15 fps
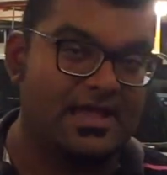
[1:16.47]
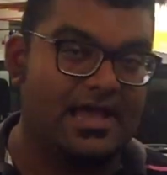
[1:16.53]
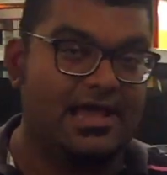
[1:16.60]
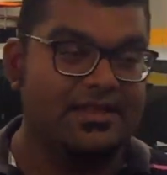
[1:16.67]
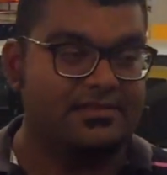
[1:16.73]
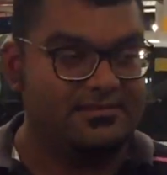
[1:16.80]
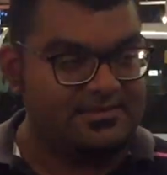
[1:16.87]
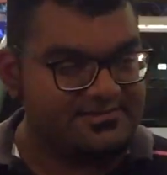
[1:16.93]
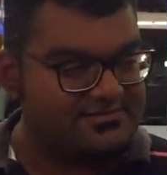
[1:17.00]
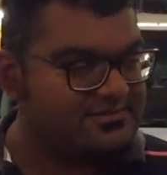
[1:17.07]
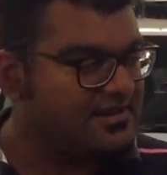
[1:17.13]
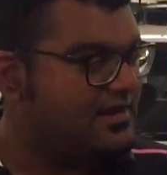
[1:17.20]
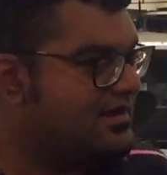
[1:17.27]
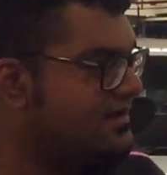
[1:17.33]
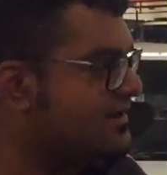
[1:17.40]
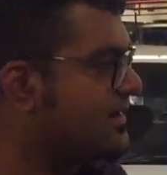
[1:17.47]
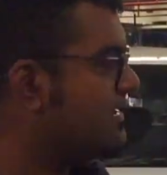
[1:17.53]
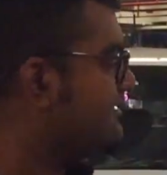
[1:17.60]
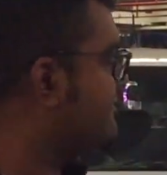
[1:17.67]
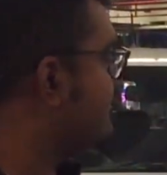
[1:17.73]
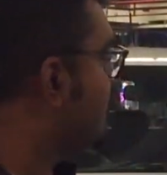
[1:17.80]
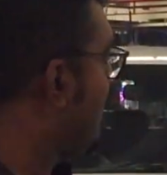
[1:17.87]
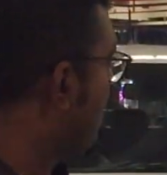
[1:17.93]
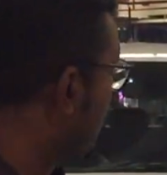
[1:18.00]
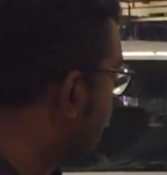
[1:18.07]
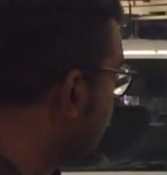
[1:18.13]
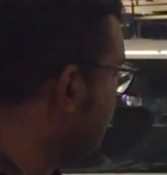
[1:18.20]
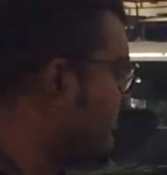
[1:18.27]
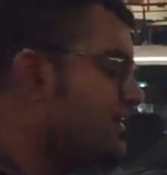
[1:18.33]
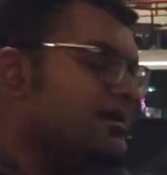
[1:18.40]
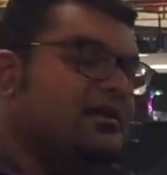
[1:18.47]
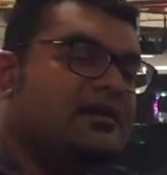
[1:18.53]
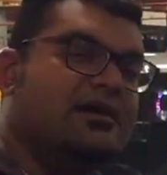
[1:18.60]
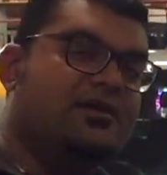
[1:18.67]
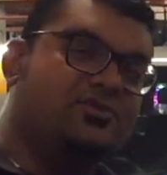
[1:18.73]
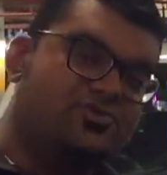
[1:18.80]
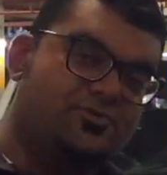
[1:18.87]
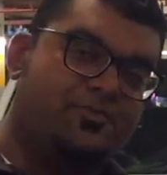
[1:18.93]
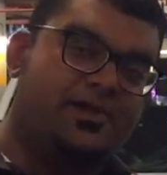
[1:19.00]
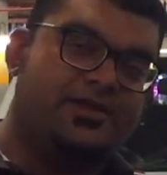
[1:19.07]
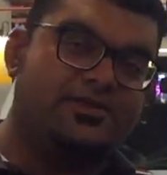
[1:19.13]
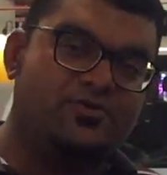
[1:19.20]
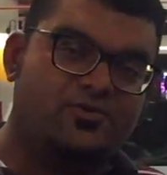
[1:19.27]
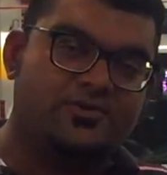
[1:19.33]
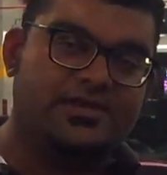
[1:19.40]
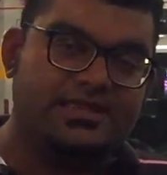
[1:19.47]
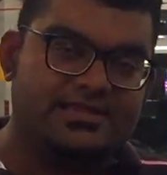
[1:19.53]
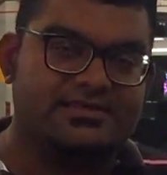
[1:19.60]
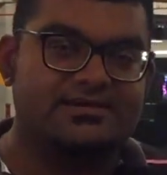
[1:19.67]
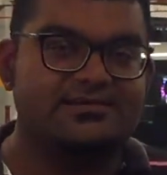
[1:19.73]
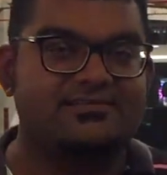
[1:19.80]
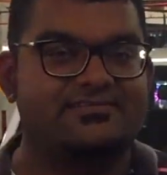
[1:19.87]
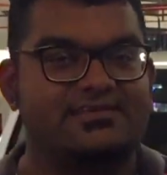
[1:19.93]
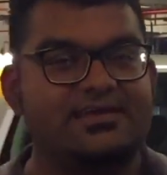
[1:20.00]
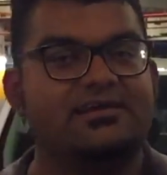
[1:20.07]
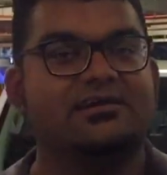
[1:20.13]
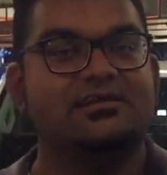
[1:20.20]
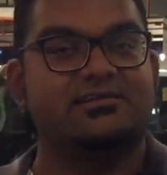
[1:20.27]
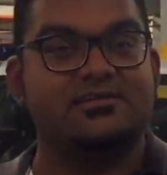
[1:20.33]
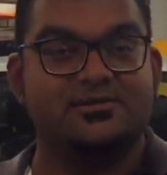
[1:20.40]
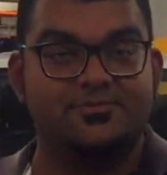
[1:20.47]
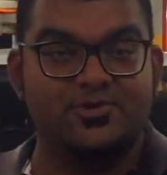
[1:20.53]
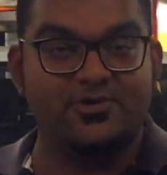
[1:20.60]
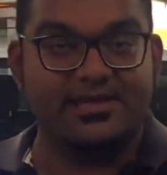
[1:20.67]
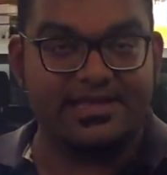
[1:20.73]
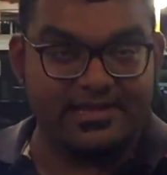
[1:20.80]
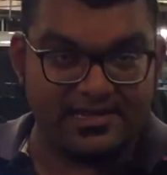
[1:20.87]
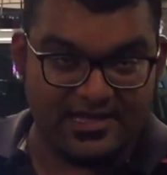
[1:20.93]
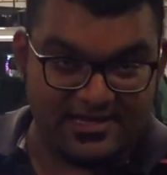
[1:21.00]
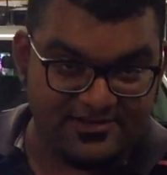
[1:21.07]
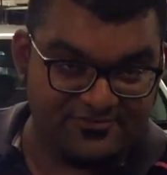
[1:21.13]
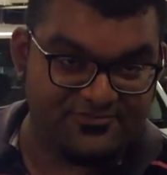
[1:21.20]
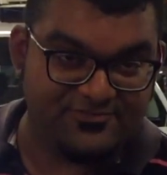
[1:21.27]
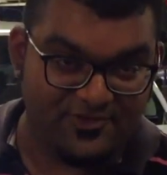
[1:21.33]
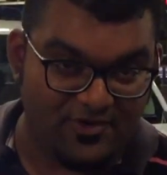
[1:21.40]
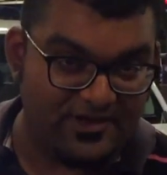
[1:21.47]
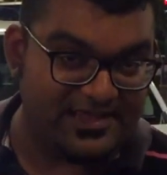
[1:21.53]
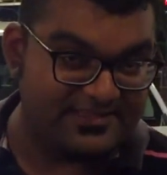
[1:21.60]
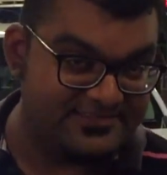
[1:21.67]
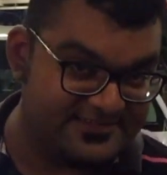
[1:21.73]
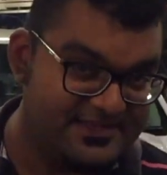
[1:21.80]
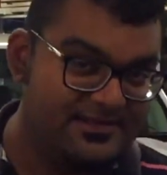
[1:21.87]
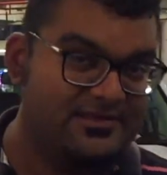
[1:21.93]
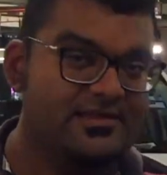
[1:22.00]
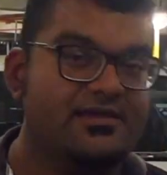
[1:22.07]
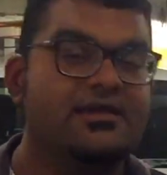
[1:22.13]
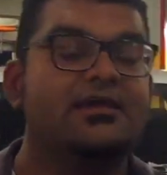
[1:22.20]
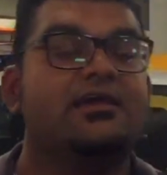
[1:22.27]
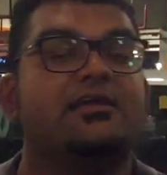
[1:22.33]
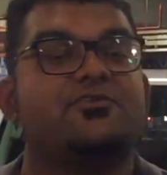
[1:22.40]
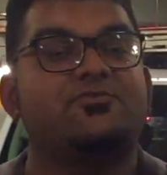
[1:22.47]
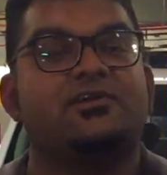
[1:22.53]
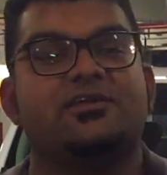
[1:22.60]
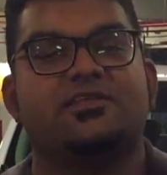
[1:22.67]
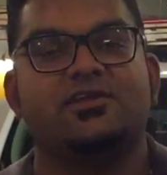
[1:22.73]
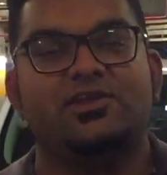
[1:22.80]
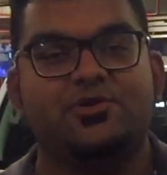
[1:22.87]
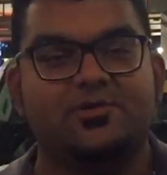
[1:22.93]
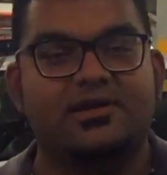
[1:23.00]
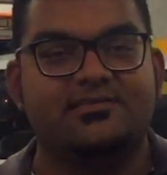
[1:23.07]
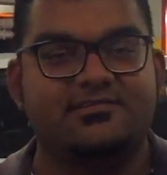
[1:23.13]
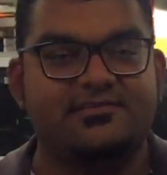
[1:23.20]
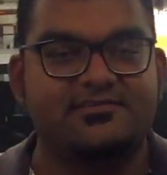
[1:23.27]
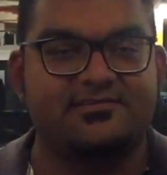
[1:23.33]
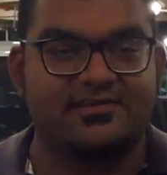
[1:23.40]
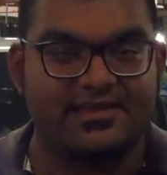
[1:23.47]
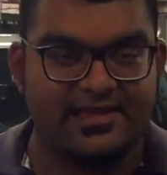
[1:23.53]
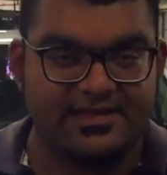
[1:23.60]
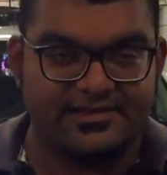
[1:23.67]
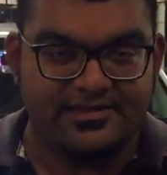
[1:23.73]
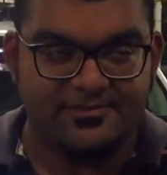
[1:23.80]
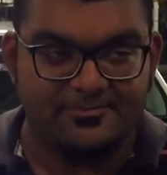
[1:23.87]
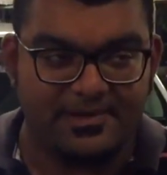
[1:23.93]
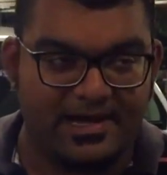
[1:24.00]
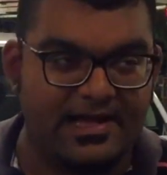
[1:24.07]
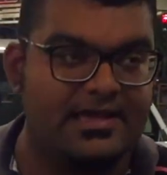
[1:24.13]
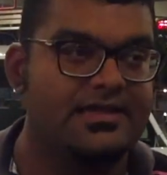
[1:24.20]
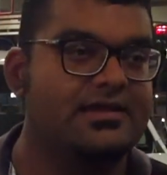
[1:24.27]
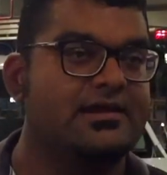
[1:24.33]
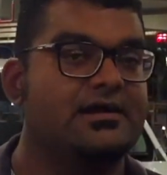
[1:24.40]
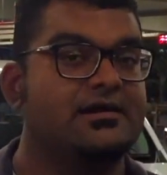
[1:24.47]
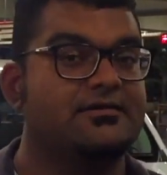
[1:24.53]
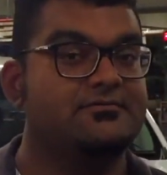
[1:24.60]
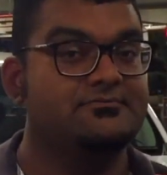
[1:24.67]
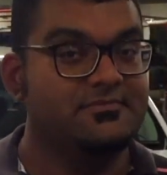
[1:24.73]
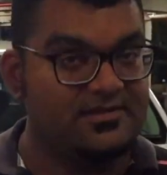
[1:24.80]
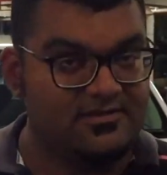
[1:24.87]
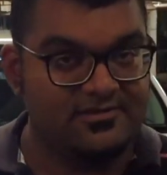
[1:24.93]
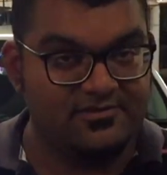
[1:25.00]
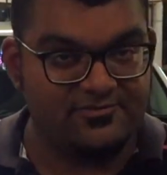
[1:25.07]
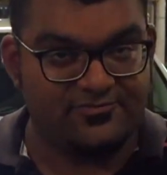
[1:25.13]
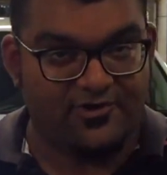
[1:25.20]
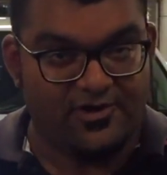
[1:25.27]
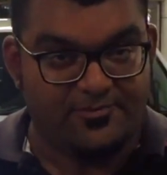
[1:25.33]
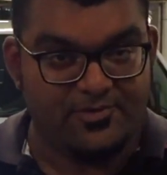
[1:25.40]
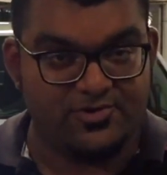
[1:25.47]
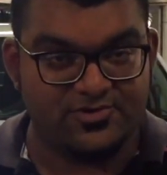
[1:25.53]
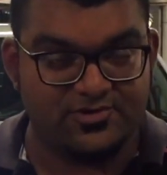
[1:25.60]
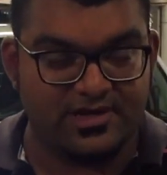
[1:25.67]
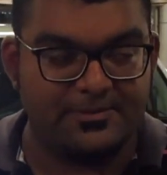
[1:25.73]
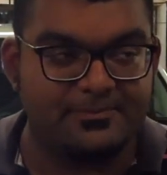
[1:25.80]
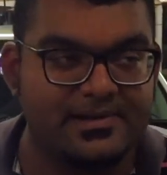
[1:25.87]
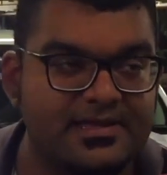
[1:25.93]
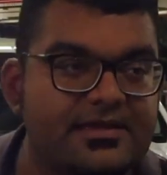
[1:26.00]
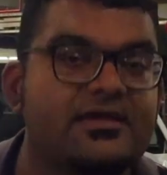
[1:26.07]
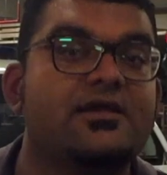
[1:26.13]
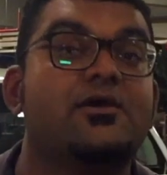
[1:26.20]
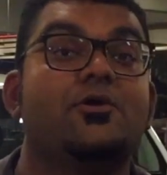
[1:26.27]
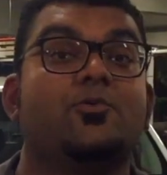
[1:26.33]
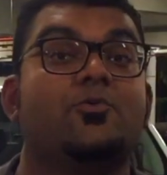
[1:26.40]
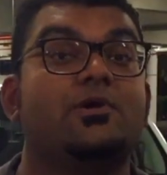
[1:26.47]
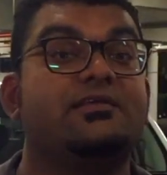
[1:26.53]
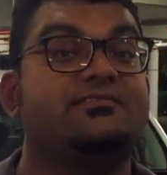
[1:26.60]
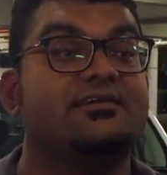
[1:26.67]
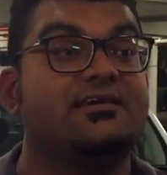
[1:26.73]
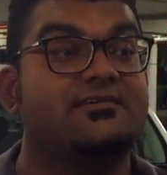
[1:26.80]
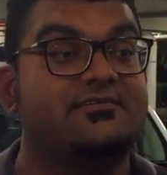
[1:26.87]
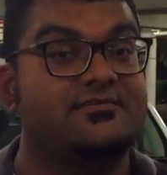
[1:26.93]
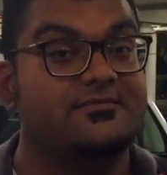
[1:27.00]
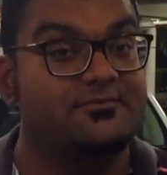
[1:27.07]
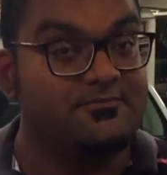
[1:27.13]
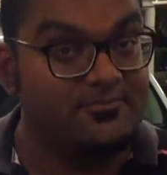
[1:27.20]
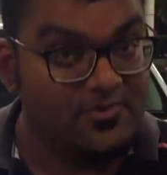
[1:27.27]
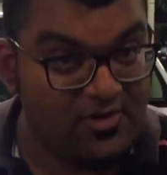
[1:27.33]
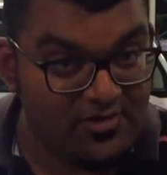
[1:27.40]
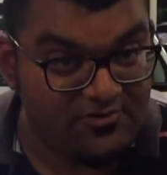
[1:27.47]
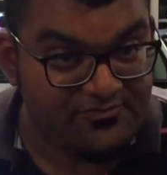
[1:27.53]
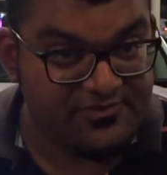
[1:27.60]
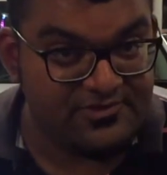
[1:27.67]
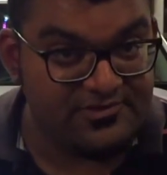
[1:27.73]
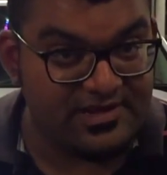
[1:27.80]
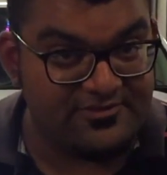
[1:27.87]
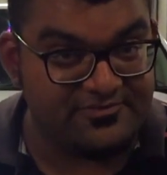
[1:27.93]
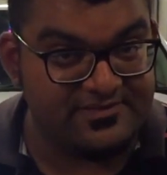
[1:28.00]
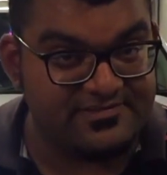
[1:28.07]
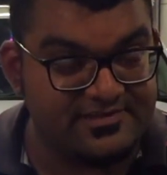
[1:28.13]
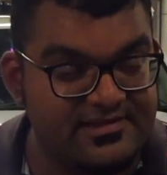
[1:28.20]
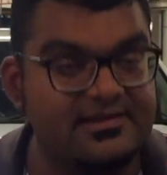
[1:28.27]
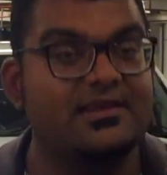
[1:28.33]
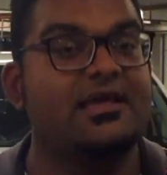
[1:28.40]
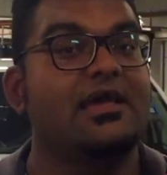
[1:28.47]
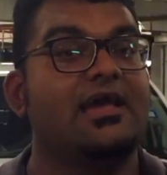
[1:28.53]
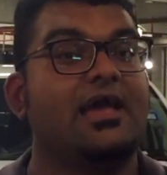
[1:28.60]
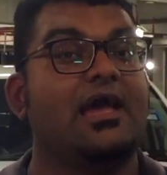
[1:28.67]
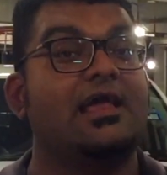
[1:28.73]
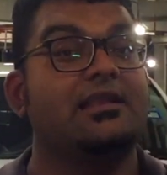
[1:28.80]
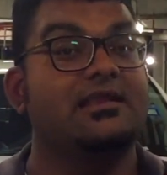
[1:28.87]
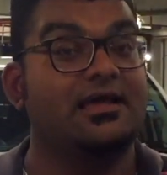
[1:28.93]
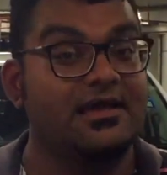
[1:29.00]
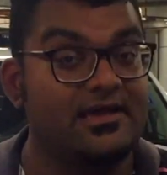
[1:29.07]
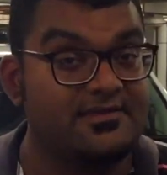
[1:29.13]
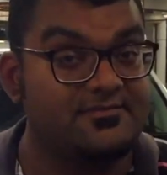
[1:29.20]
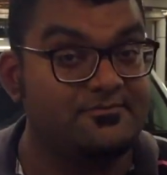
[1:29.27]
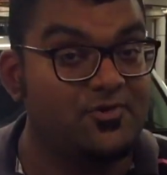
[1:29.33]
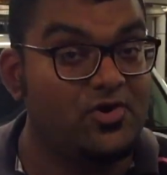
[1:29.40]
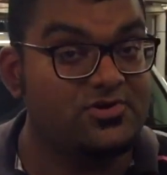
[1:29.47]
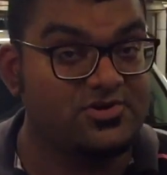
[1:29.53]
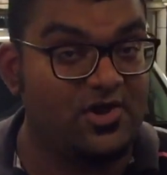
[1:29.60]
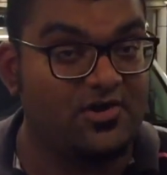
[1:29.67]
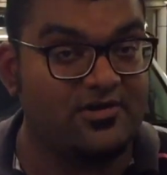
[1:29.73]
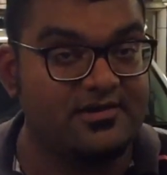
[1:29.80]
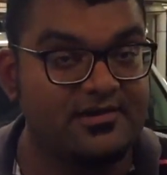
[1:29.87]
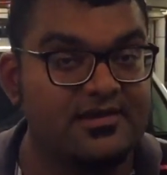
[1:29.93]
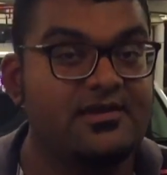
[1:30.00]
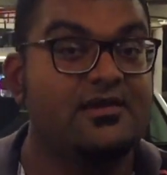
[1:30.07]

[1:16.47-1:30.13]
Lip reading: And this car runs on a 2.0 litre single turbo inline 4 engine. It is one of the new engines created by Ford Motor Company, which is more fuel efficient and has more torque.